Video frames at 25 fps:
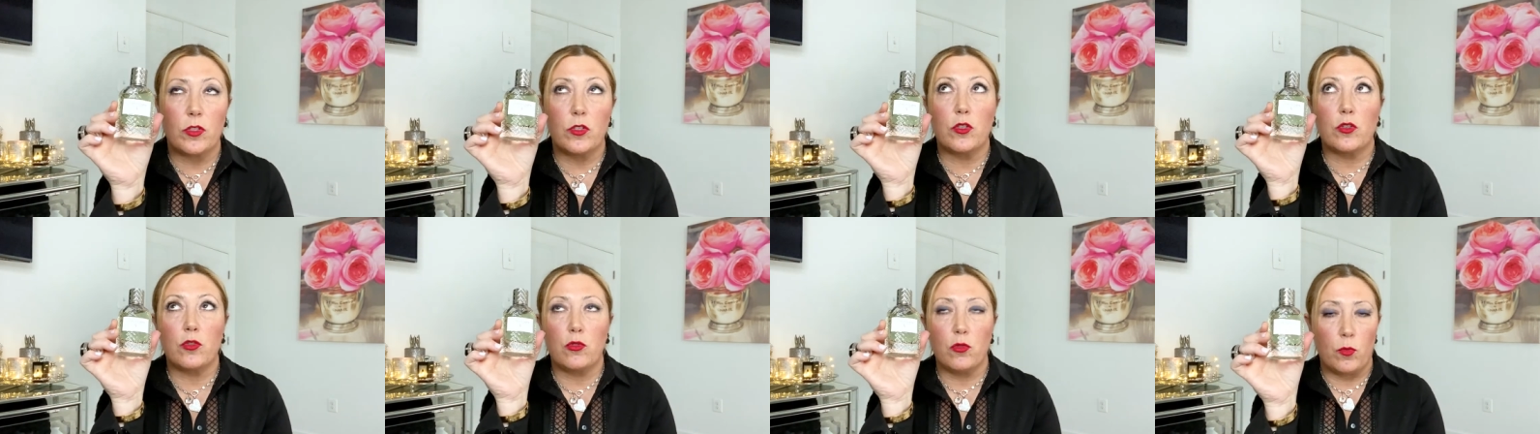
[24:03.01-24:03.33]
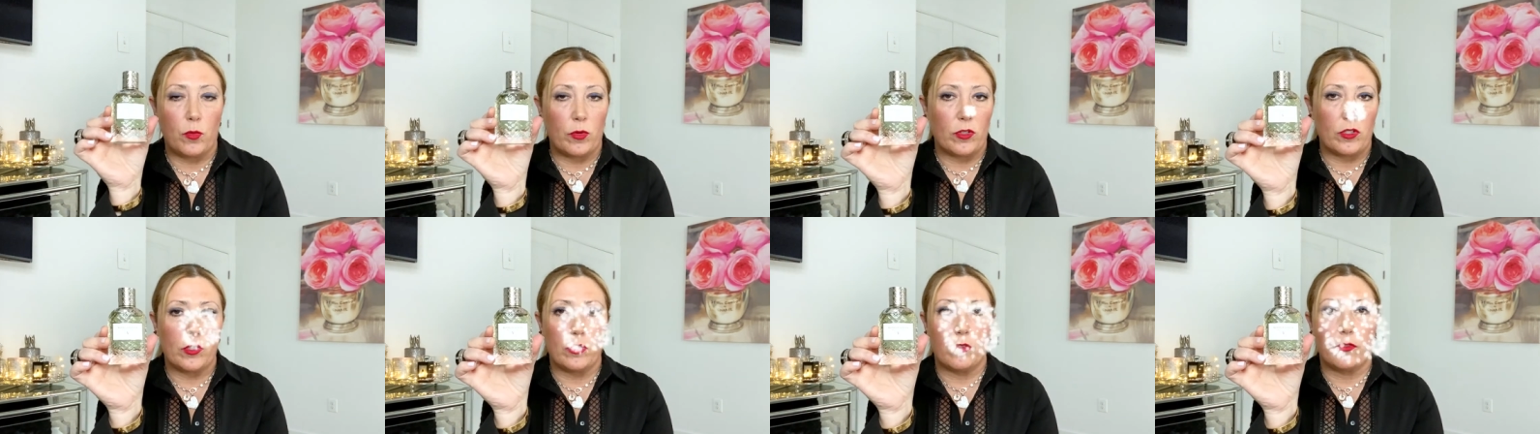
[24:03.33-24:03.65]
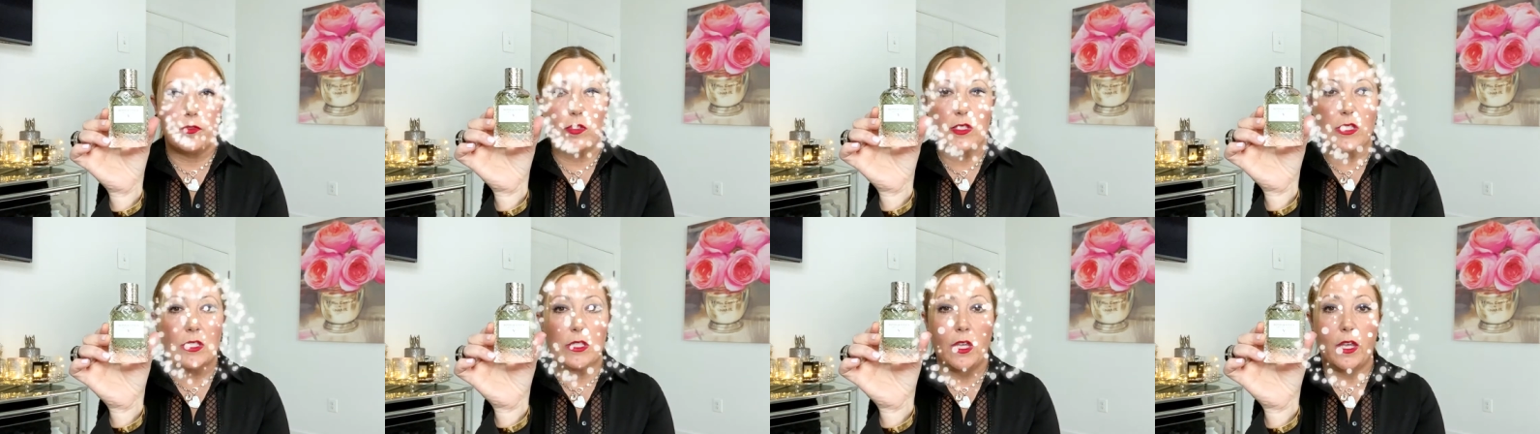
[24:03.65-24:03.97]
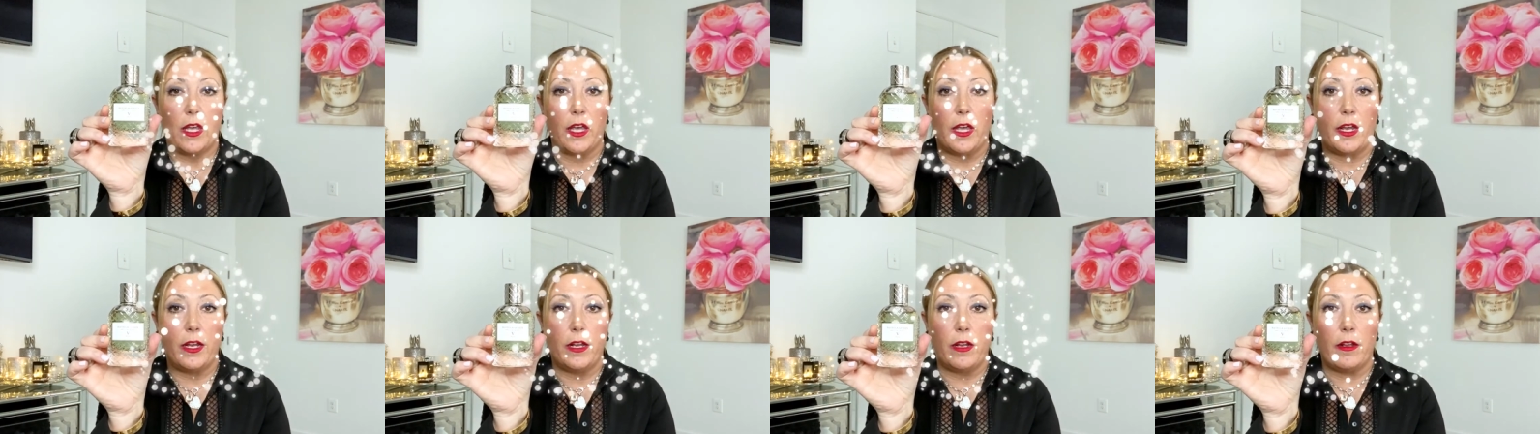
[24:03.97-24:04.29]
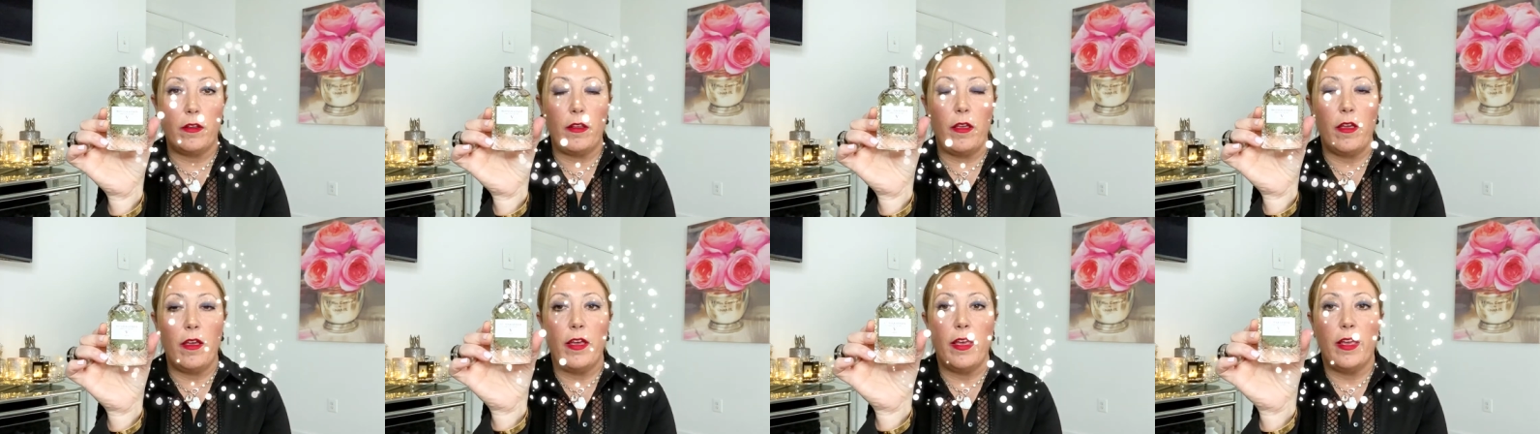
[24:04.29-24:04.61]
super
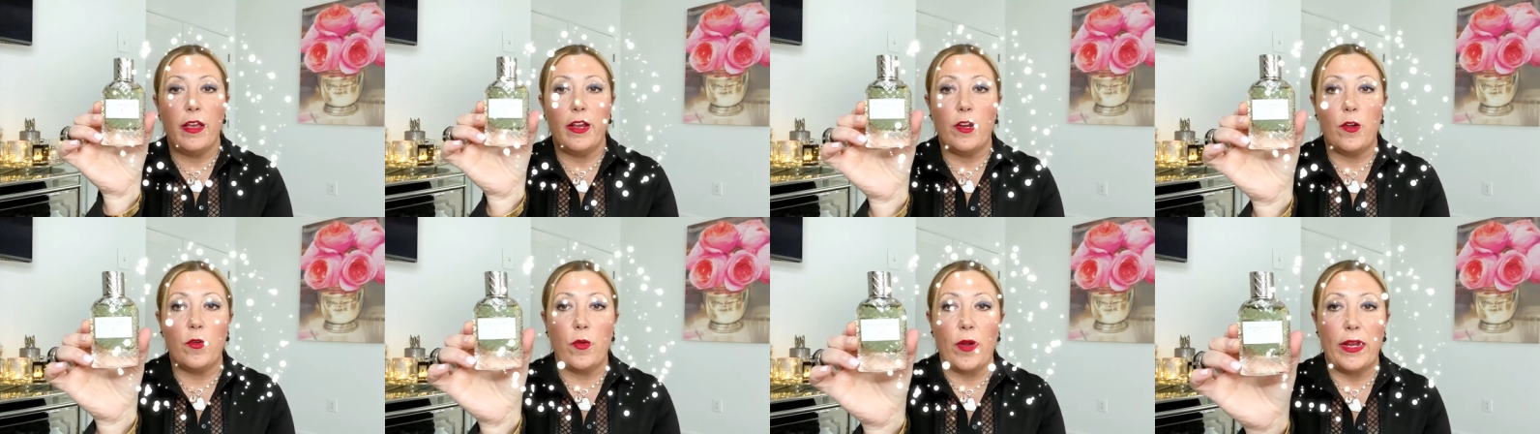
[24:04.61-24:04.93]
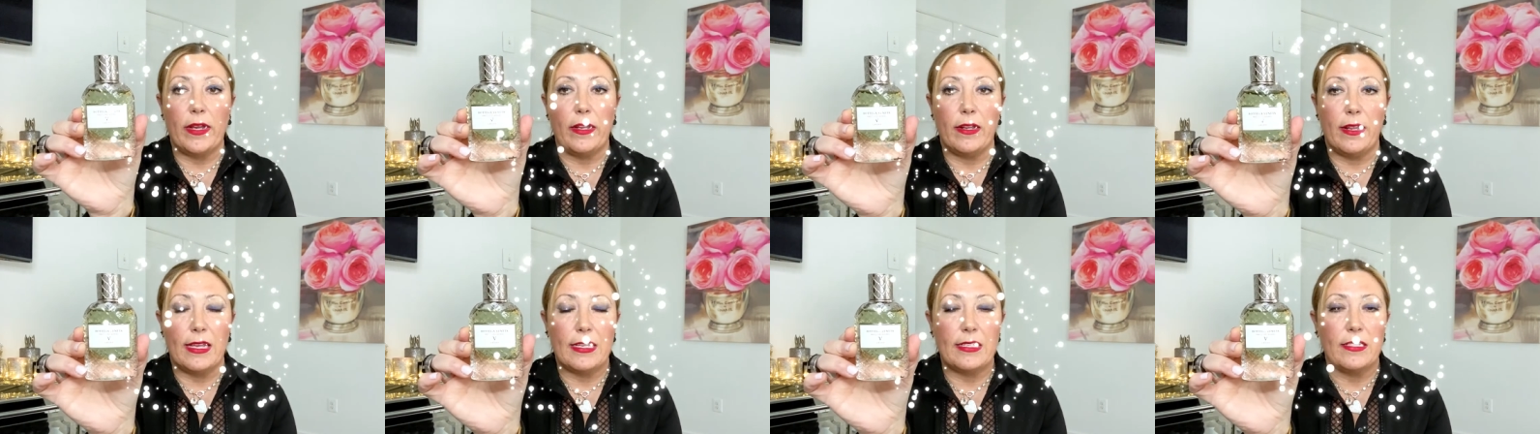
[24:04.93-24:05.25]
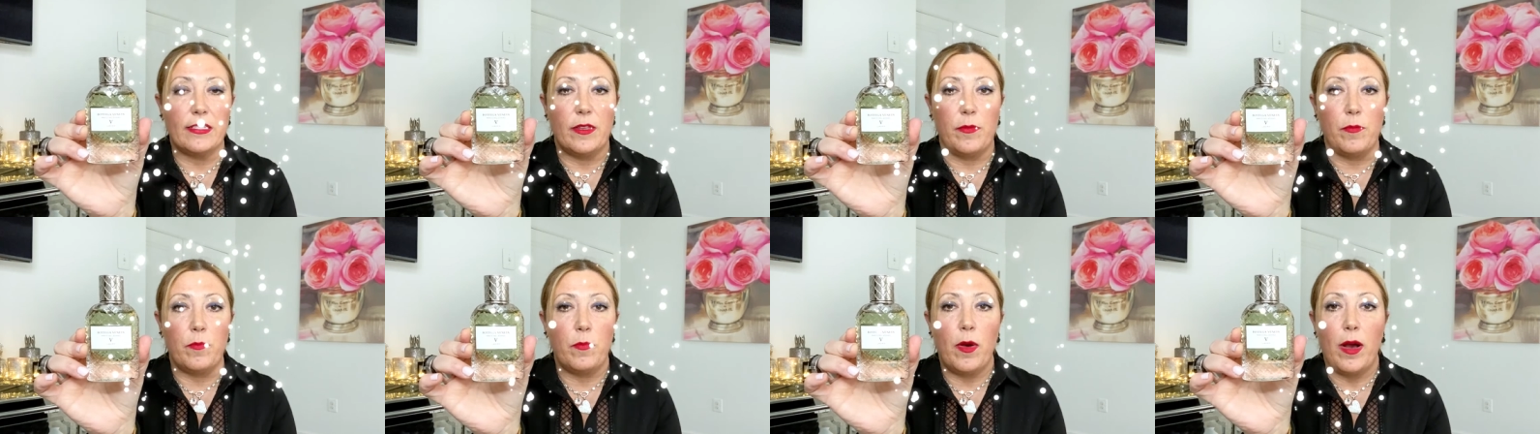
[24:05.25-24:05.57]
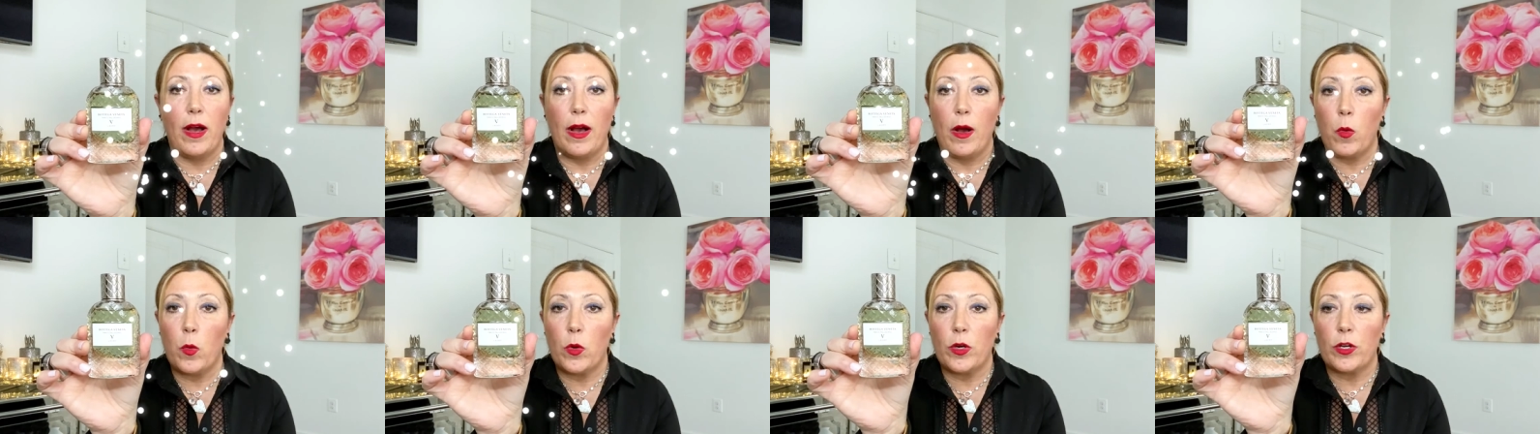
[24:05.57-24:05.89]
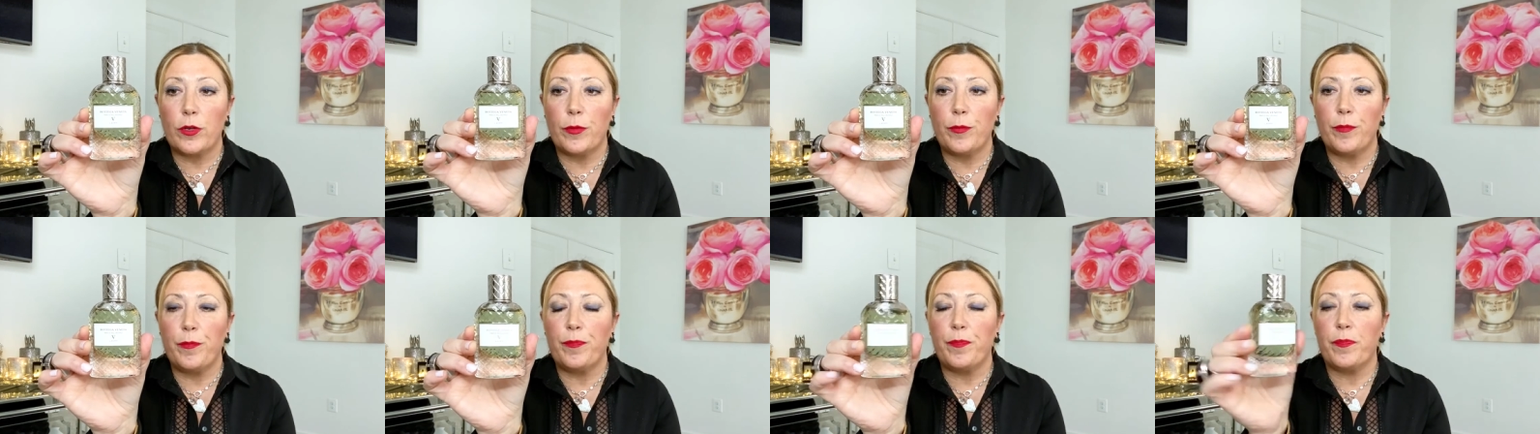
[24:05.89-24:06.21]
sophisticated, great lasting
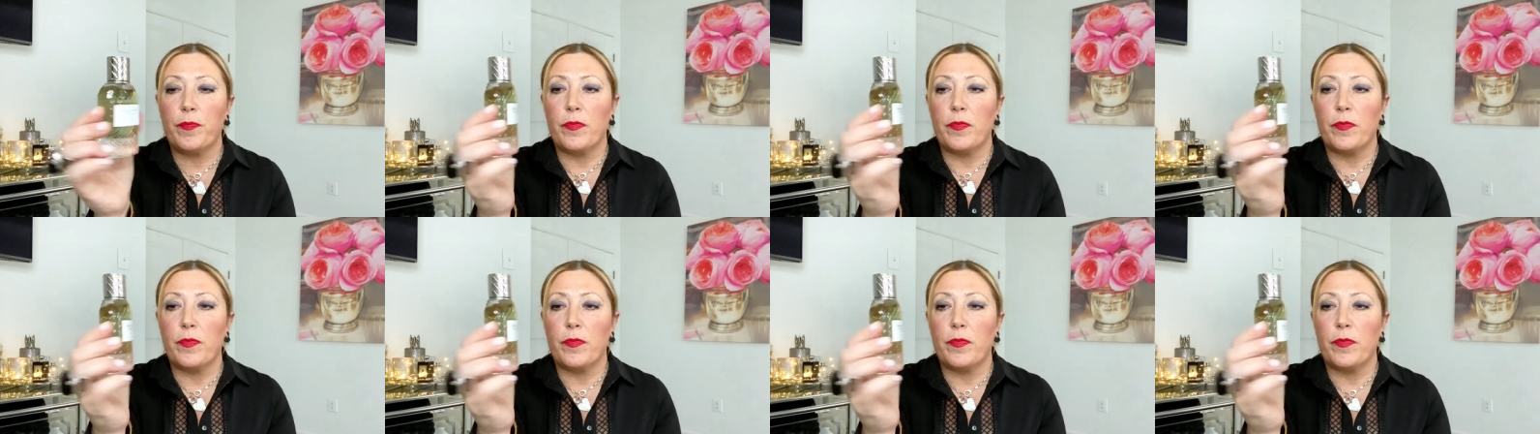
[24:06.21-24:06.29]
power,